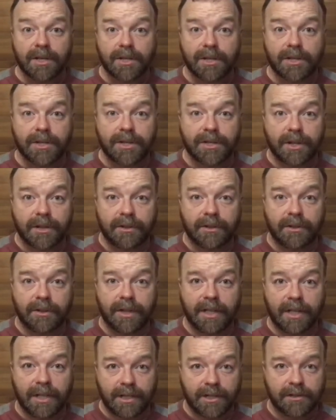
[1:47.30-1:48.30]
So
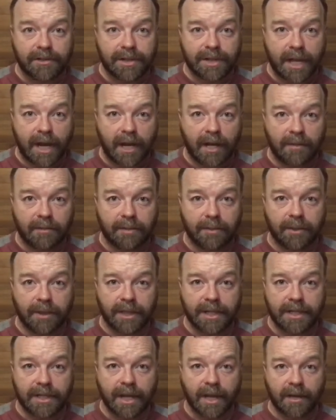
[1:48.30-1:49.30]
the initial starting point
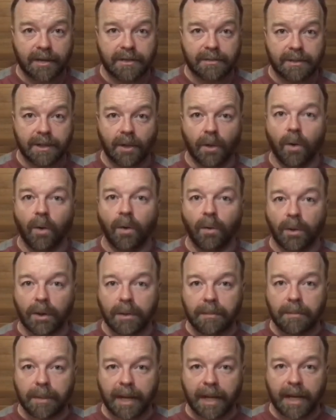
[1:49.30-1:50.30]
is going to be all
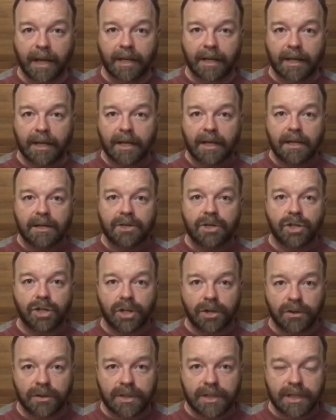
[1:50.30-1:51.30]
about
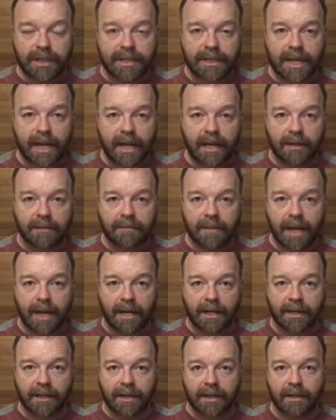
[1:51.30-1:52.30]
choosing a target
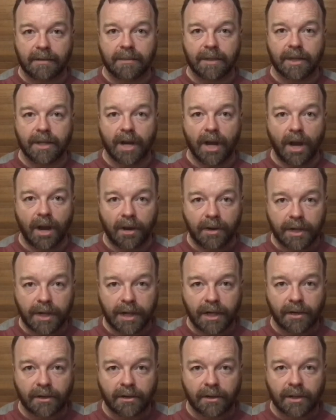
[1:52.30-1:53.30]
market that I'm going to hone
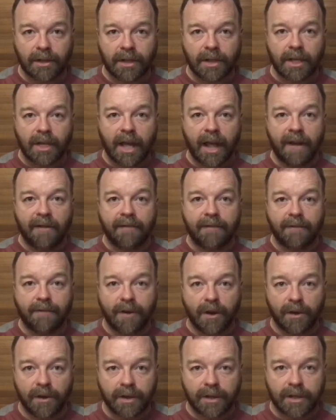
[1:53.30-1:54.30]
in on and
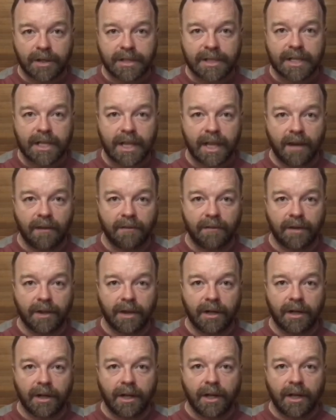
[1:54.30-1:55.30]
focus the
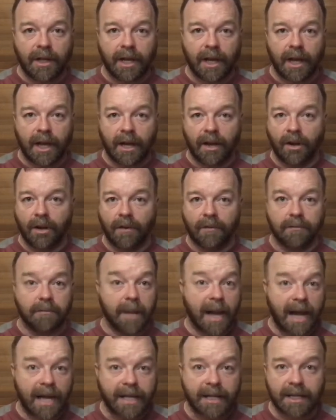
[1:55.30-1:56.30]
effort of
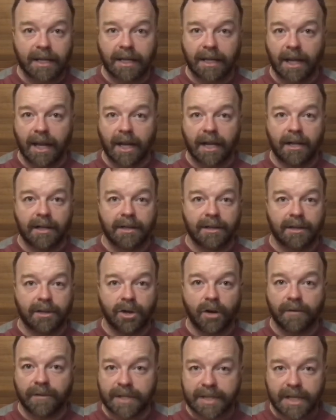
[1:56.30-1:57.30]
marketing and
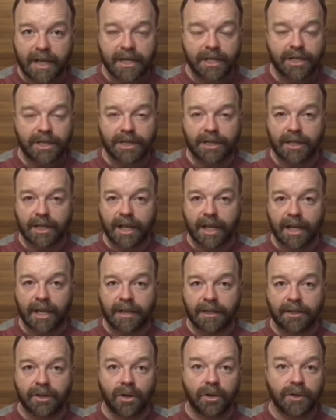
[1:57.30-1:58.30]
conversation
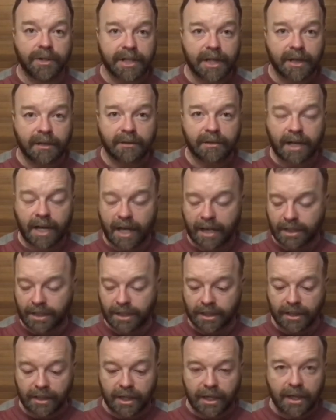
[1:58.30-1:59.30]
and content
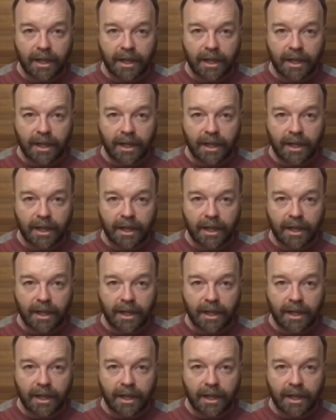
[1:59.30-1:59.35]
creation.